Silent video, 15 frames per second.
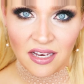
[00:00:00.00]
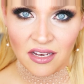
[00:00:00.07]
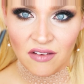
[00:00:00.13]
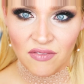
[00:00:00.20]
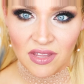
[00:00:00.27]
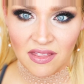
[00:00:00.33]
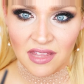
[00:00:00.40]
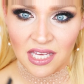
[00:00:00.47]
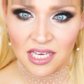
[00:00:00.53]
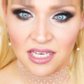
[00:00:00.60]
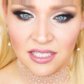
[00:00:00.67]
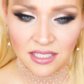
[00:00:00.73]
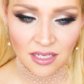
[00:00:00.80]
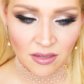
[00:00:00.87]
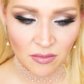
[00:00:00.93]
of
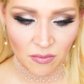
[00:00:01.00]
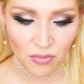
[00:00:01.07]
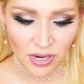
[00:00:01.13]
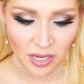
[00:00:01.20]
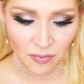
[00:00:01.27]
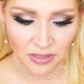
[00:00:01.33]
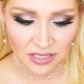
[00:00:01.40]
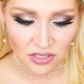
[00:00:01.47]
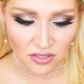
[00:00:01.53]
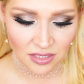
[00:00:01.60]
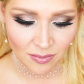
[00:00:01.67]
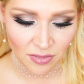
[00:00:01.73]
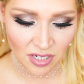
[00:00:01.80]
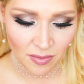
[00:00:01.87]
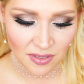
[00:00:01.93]
these brow
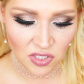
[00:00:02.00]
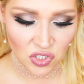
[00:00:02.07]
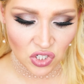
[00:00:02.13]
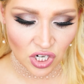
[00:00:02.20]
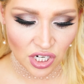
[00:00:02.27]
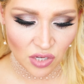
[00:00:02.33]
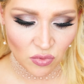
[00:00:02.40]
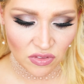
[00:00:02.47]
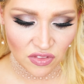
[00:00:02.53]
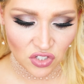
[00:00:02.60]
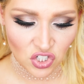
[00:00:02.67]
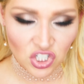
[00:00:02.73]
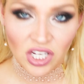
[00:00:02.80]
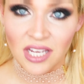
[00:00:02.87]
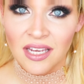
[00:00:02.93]
pencils. I'm gonna be starting with the
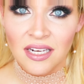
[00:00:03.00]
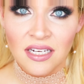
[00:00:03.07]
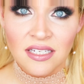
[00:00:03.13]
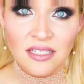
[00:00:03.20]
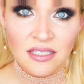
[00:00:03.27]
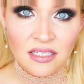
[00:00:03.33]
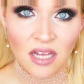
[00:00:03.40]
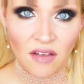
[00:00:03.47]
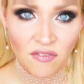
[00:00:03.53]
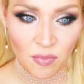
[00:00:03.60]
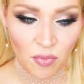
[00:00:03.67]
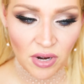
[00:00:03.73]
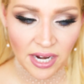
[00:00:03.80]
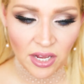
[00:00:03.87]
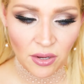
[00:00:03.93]
shade
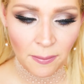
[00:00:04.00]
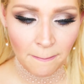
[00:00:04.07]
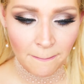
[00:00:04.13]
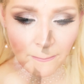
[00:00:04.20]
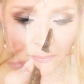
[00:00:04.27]
Soft Brown.